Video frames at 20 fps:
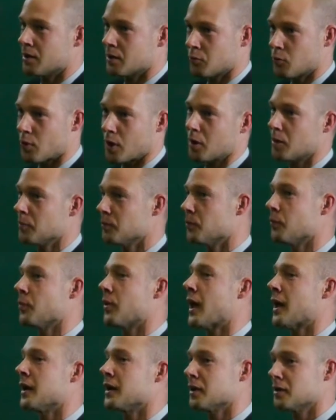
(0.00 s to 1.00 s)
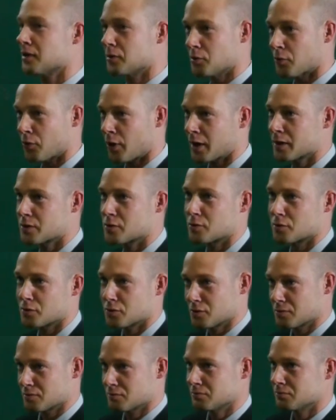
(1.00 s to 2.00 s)
Well, planning your
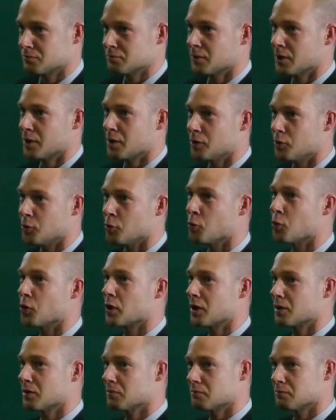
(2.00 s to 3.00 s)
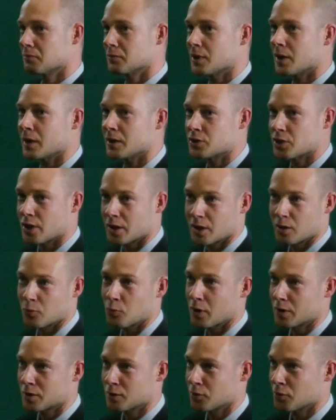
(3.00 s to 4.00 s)
actions, doing, then checking
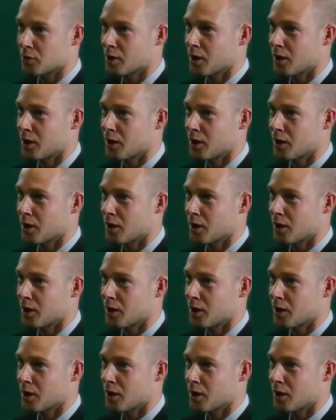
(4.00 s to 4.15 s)
what you